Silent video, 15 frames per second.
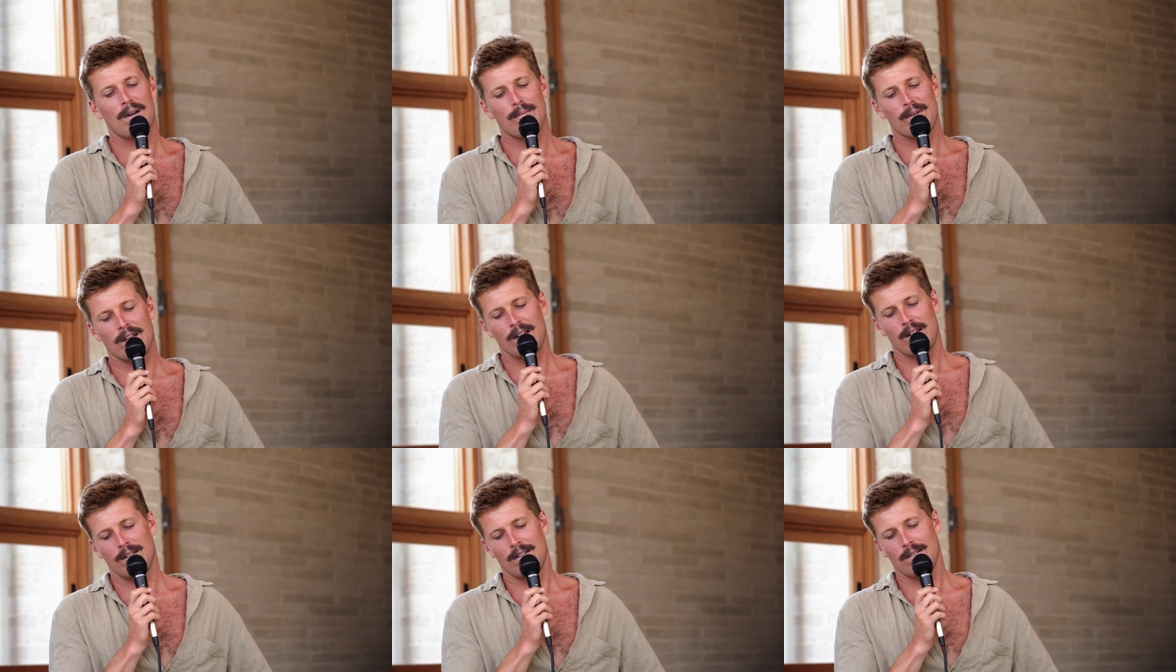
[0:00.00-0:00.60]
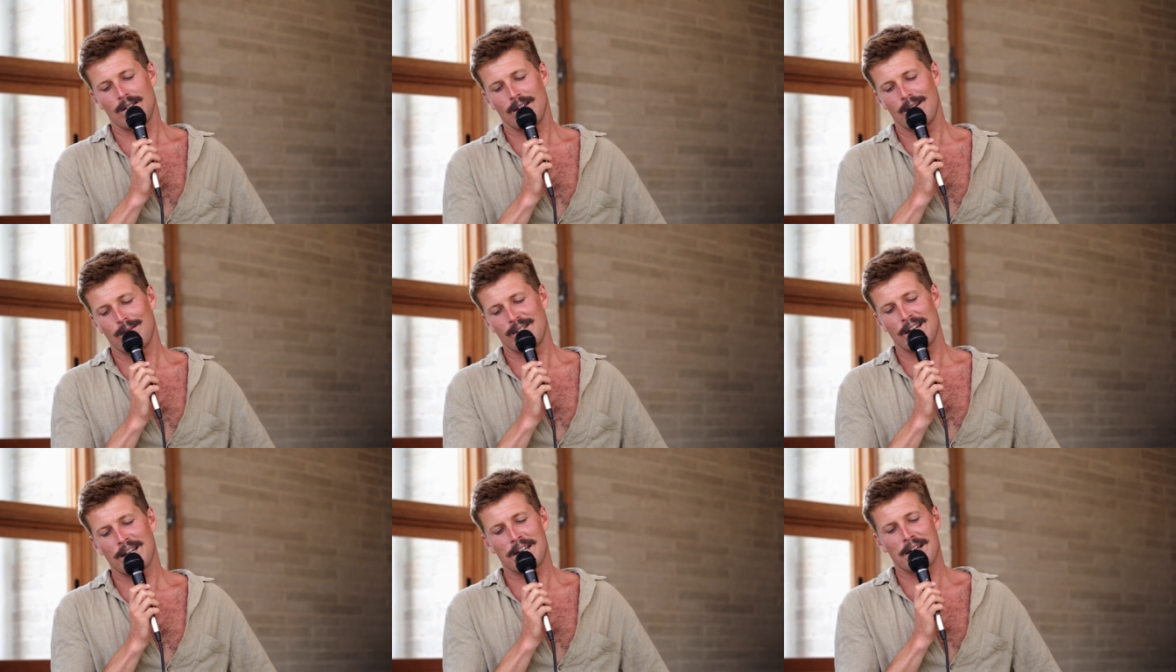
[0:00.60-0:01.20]
Mamakin,
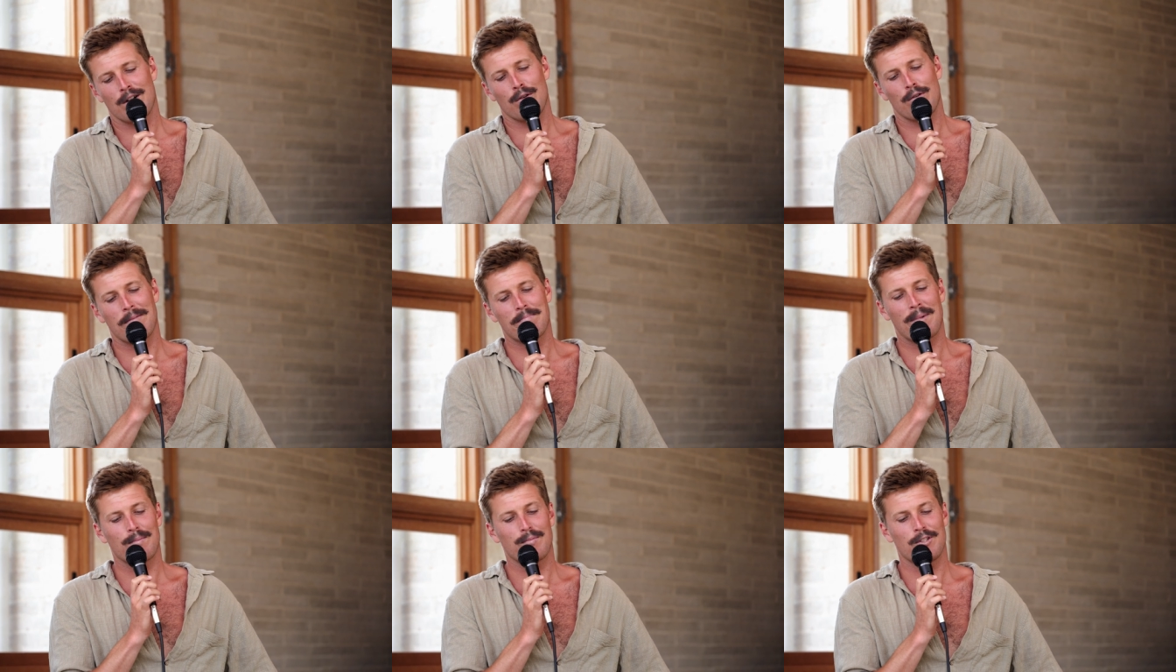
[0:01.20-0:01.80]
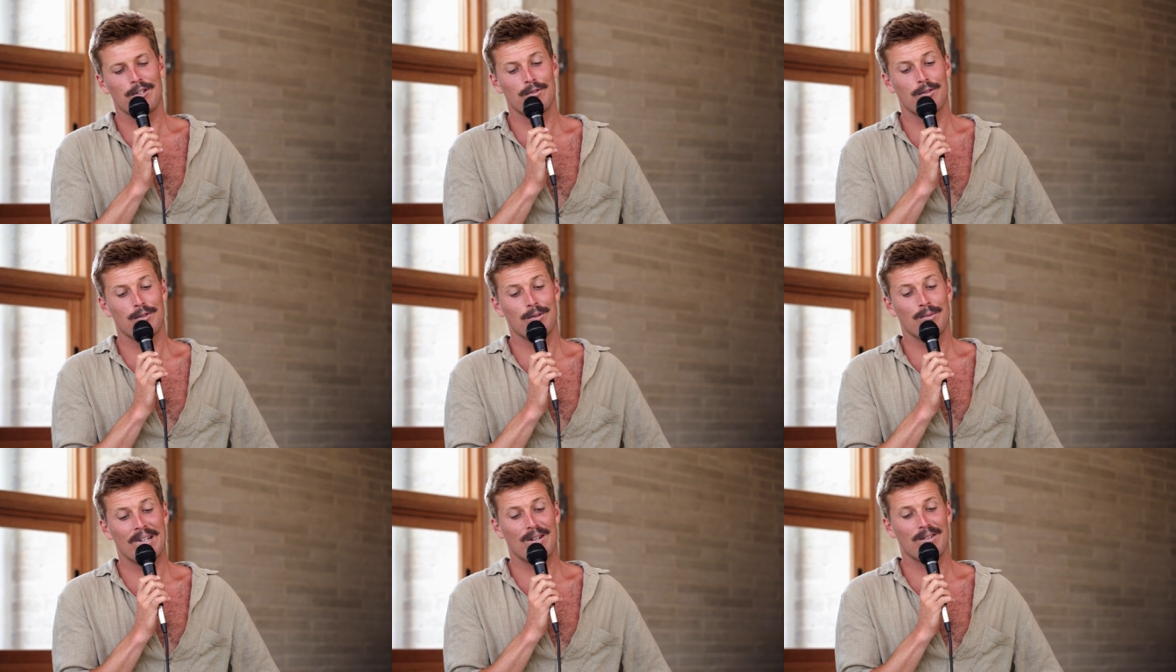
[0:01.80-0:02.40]
um, Danielle, who I bumped
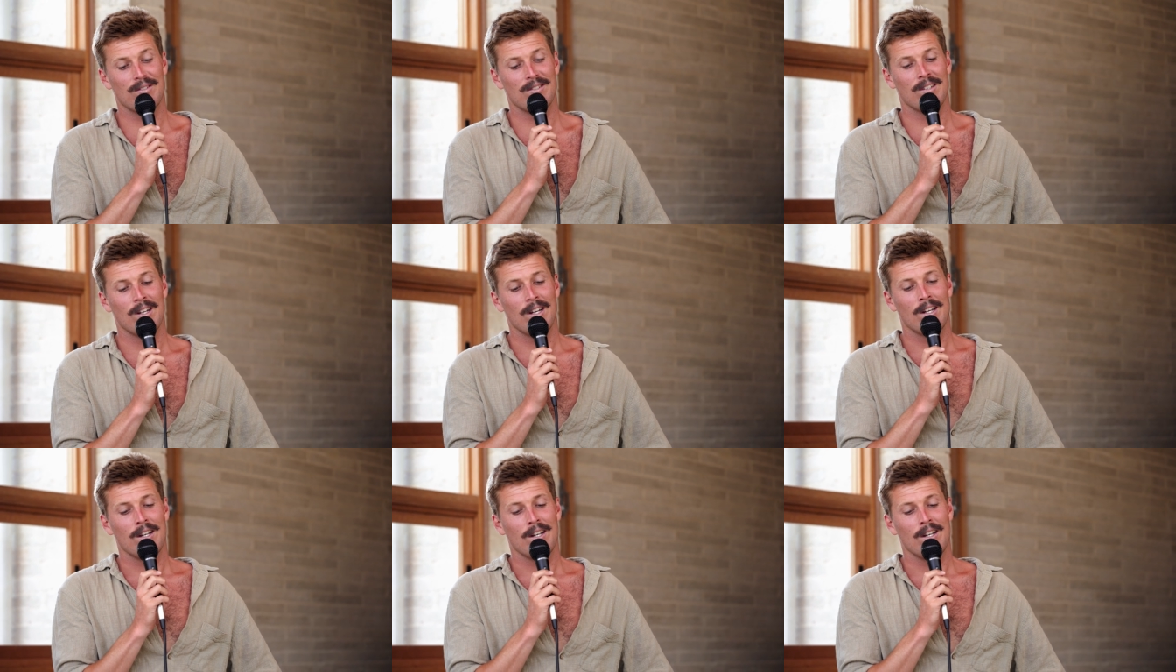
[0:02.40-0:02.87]
into when I was